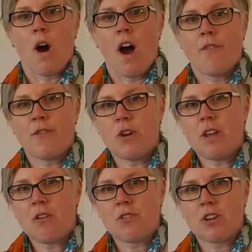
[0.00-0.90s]
A few
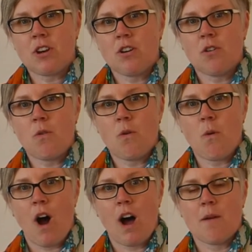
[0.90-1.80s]
years
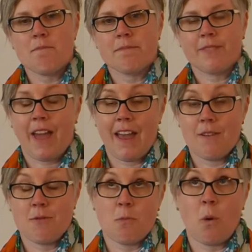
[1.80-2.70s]
ago,
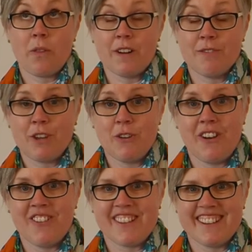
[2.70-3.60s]
it was more than a few
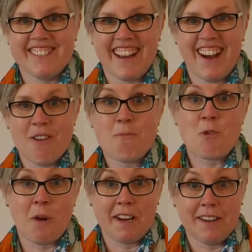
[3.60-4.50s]
years ago now,
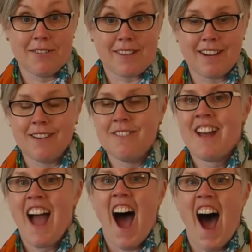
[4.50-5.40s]
20 years ago,
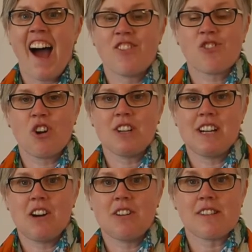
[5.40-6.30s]
I started
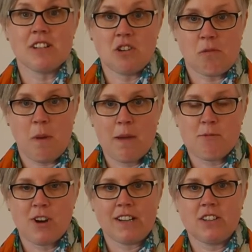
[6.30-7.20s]
out as a
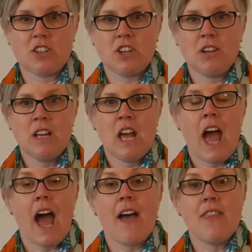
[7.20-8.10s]
newspaper editor
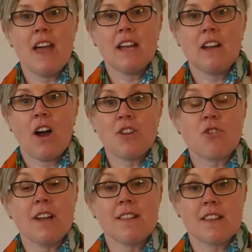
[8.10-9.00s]
and then I
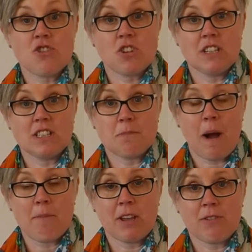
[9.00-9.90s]
transitioned into
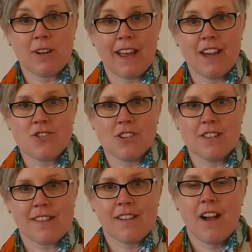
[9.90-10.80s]
public
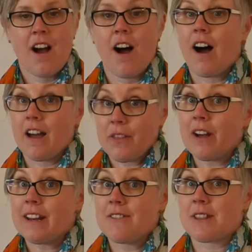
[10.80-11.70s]
relations. I
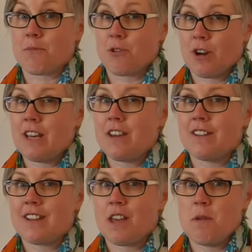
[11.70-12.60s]
thought I was a pretty
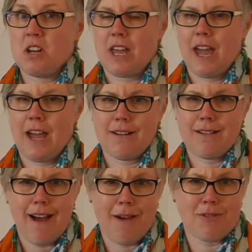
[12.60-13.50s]
good
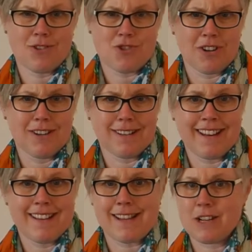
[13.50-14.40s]
communicator. I was a
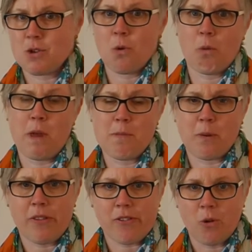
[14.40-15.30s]
journalist. I told
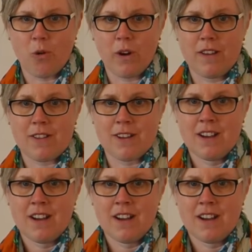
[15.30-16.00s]
people stories.